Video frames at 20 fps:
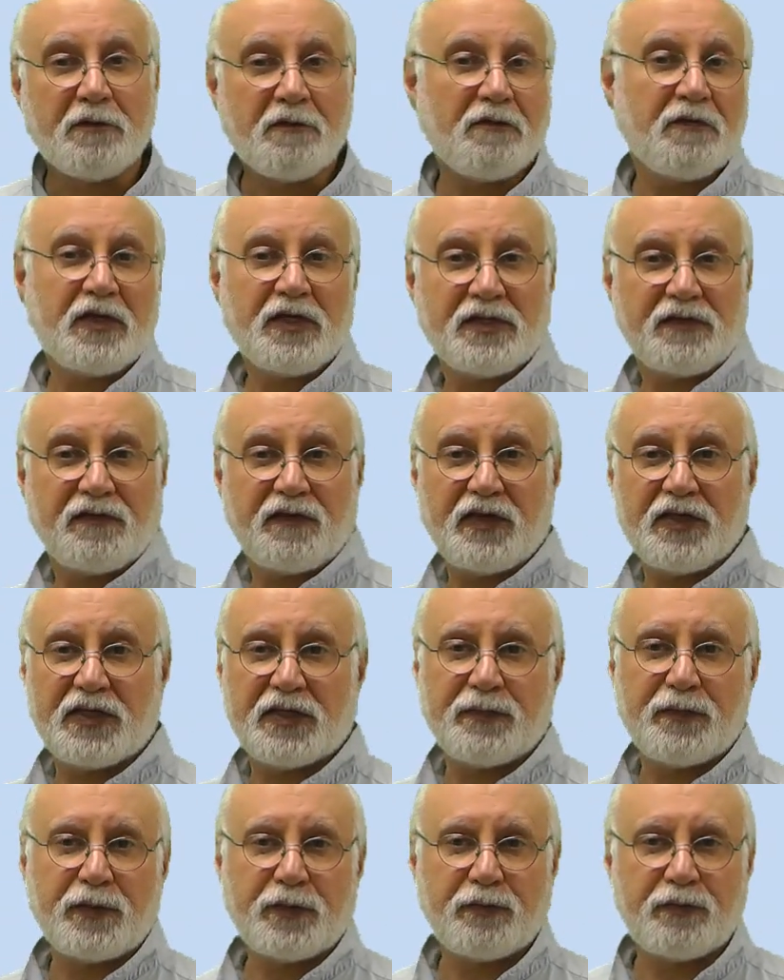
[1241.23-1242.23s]
this
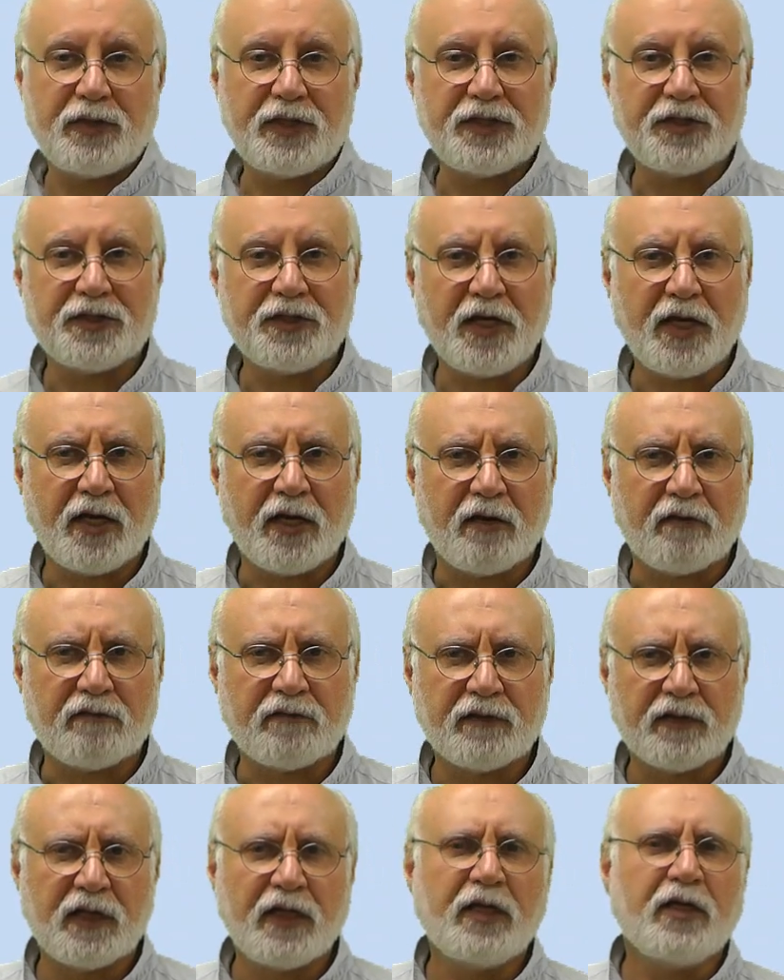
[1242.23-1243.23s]
feasible region have?
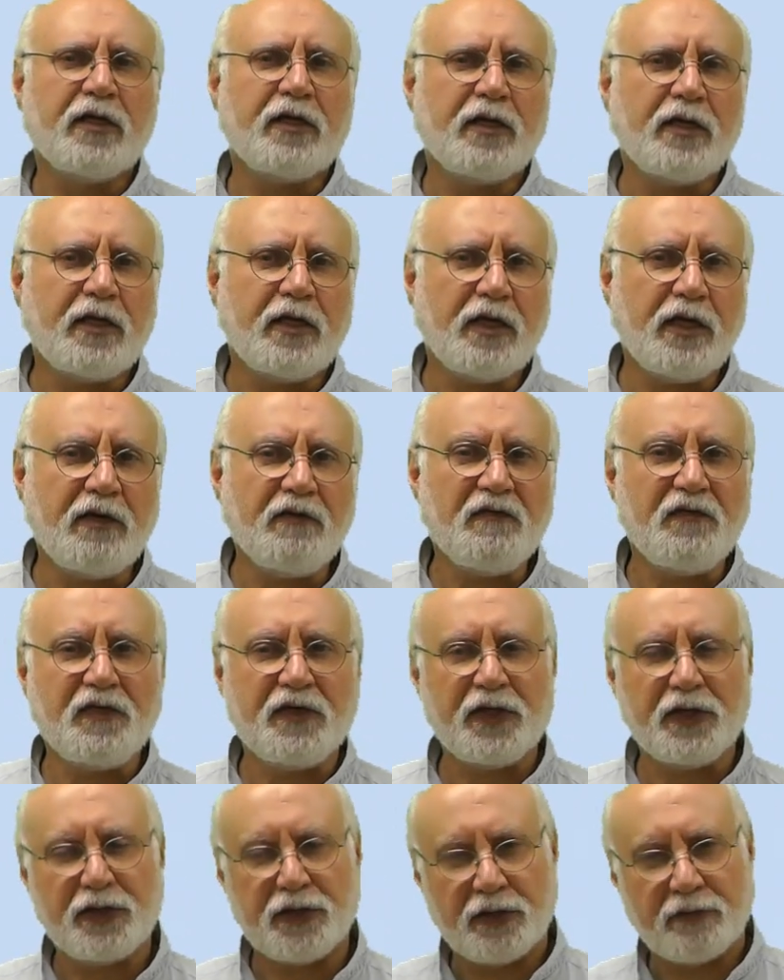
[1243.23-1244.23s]

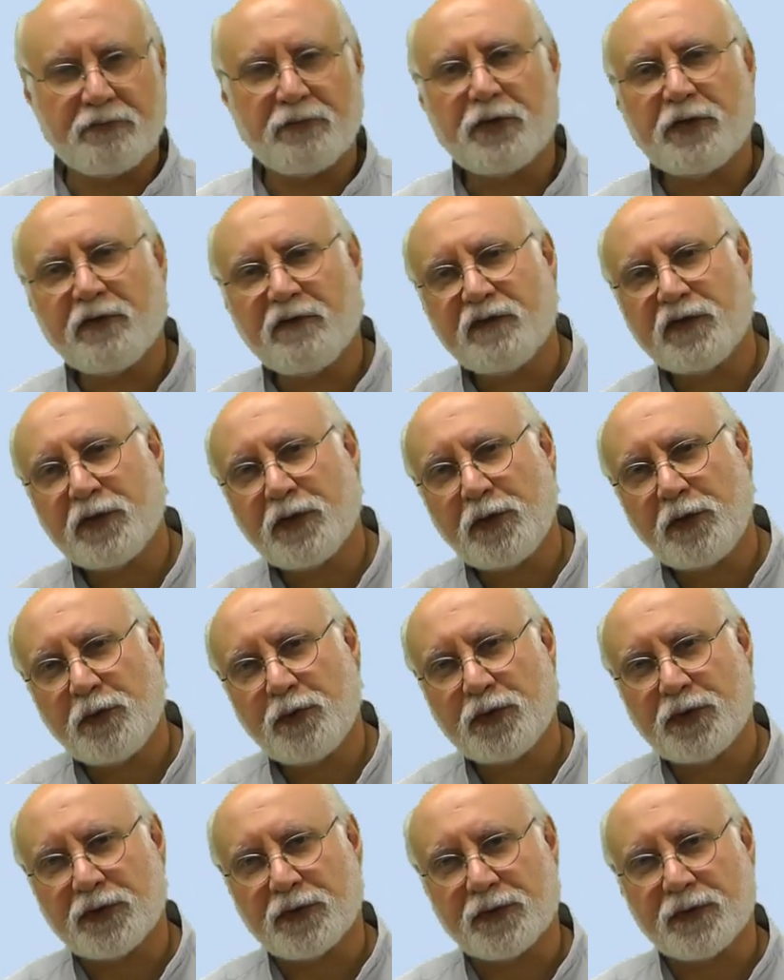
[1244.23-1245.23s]
Infinite number of
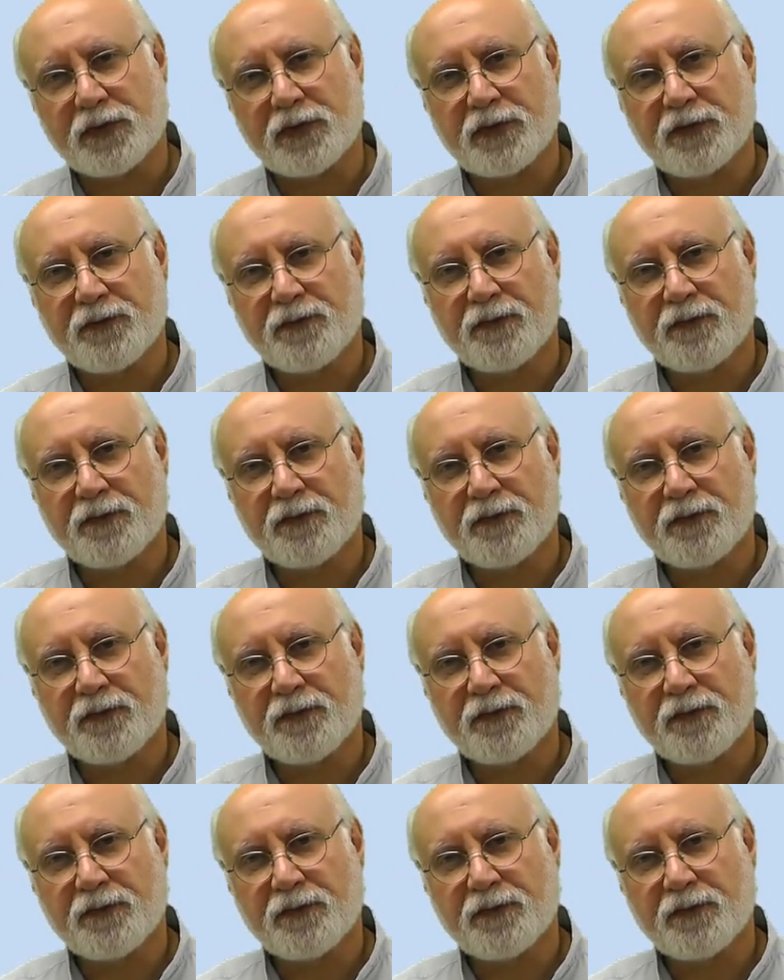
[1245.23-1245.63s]
solutions.